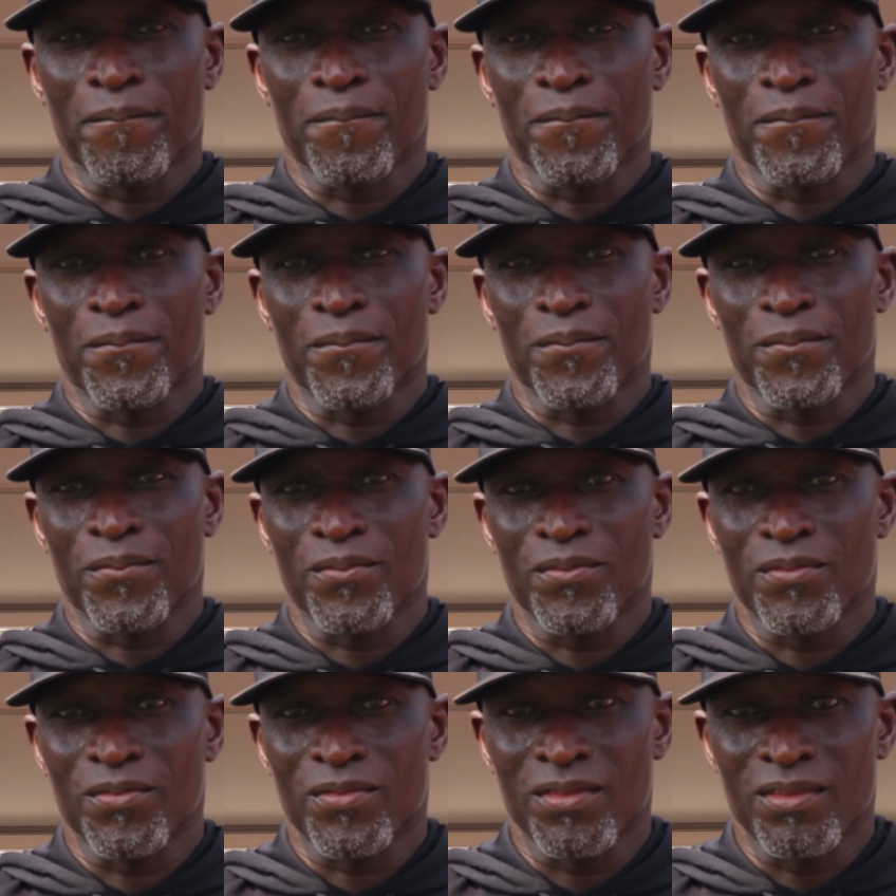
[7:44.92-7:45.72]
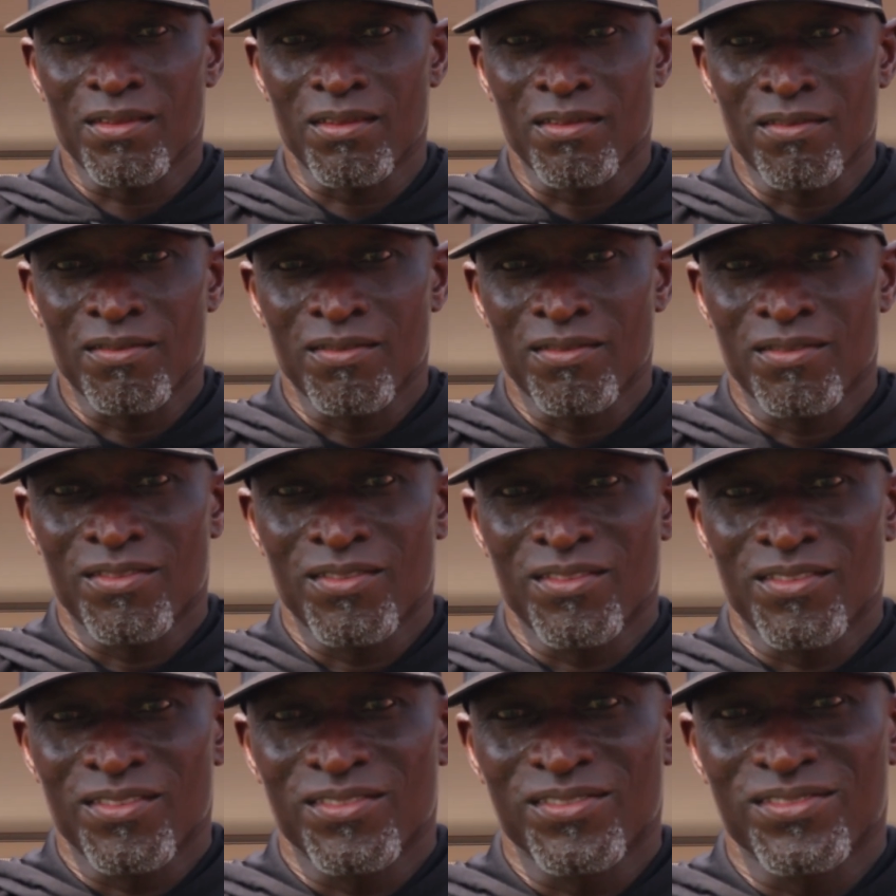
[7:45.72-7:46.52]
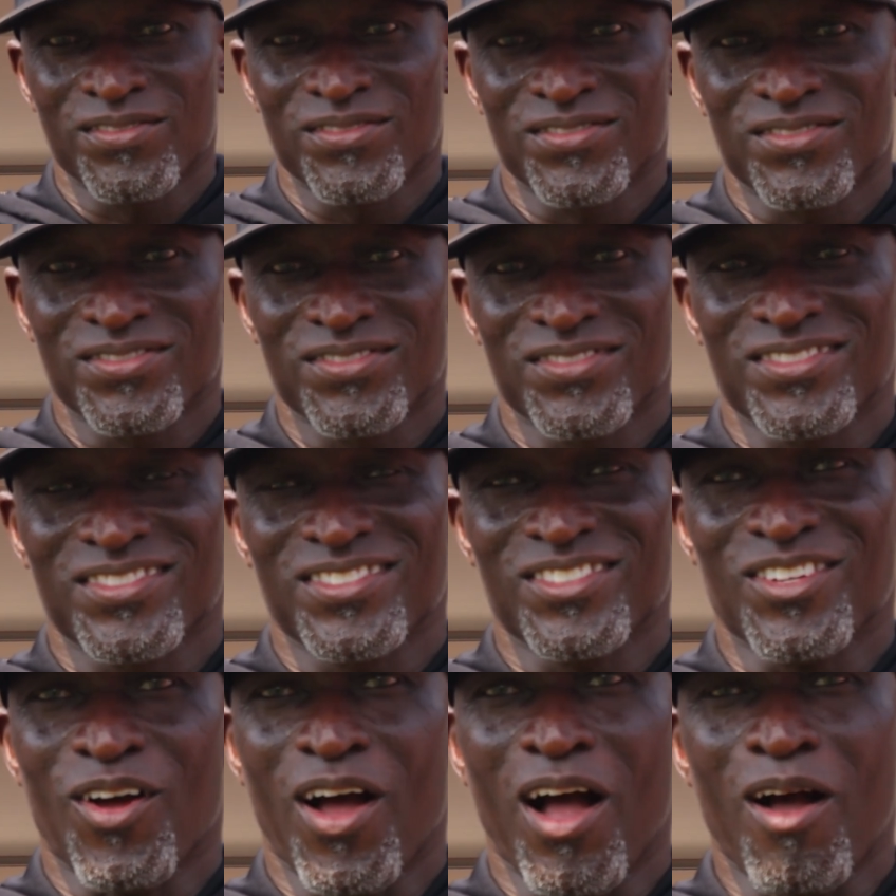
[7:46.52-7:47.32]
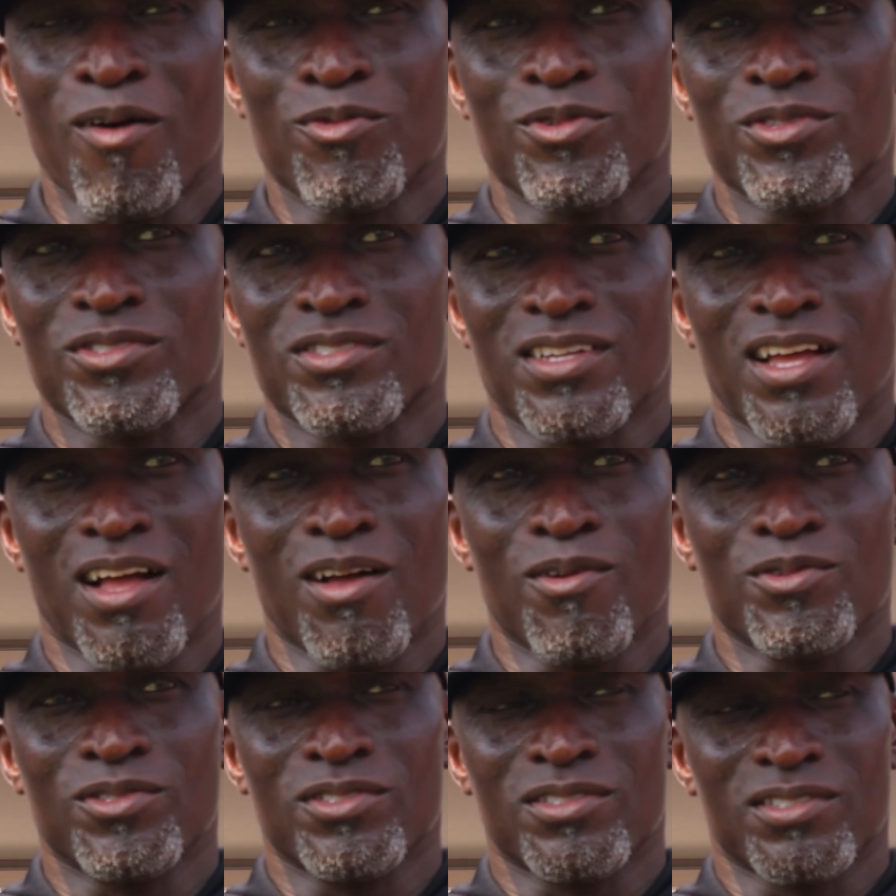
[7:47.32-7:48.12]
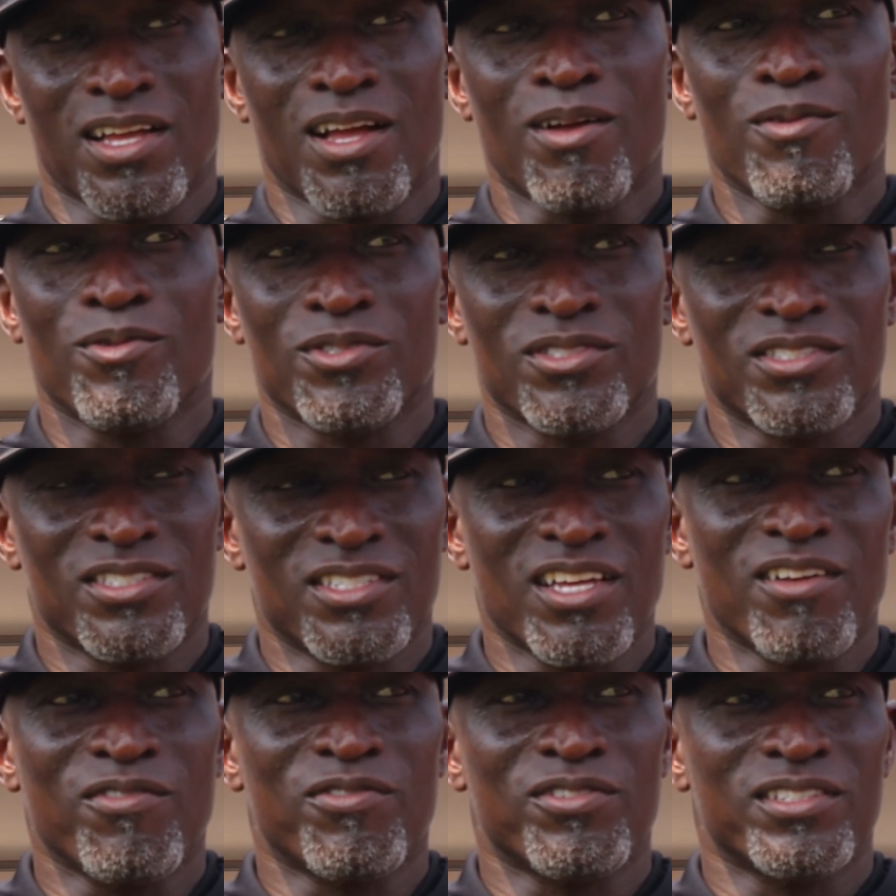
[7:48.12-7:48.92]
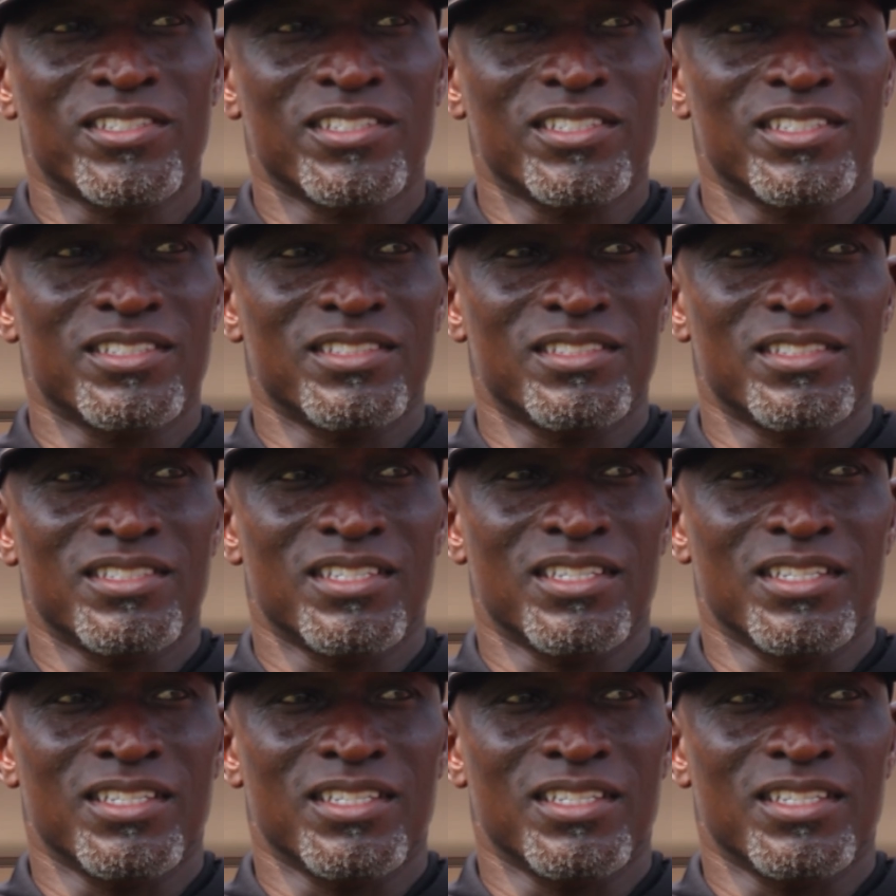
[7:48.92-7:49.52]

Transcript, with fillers: on board, how did you take it? I was definitely.